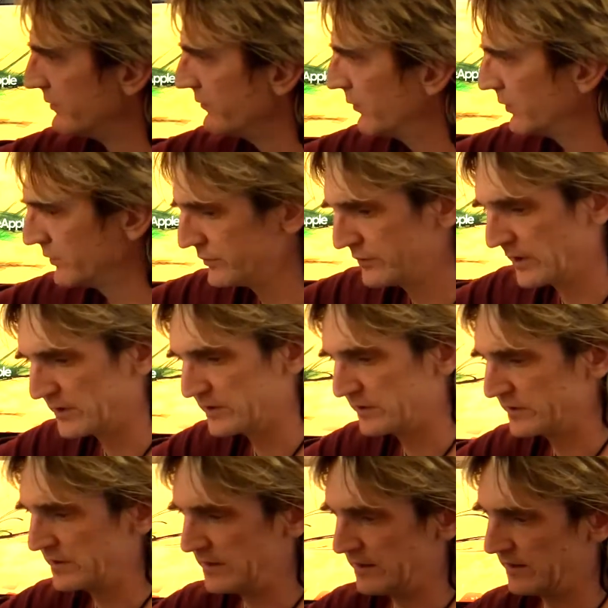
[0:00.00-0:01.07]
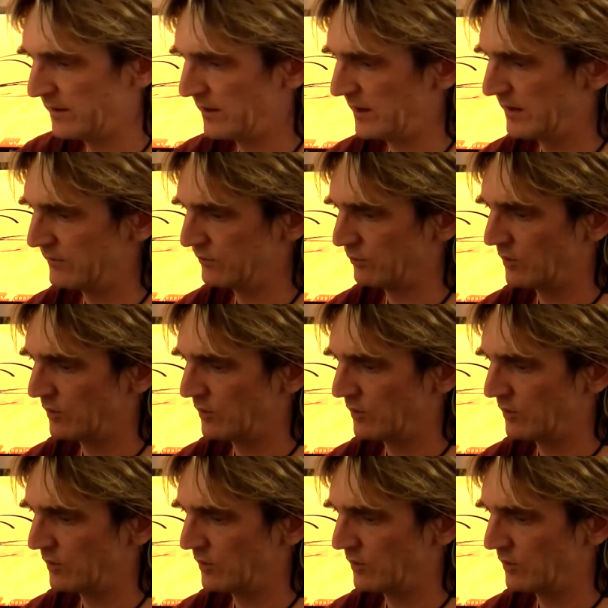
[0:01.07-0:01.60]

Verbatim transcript: full instructions here as